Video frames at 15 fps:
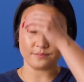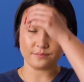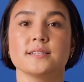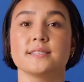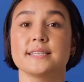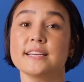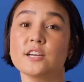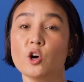
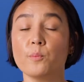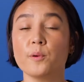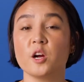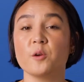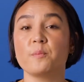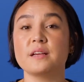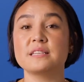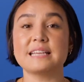
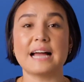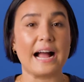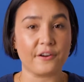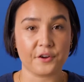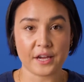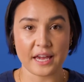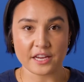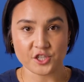Single-purpose
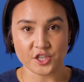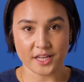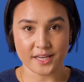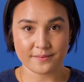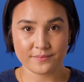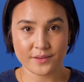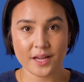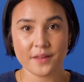aggregation.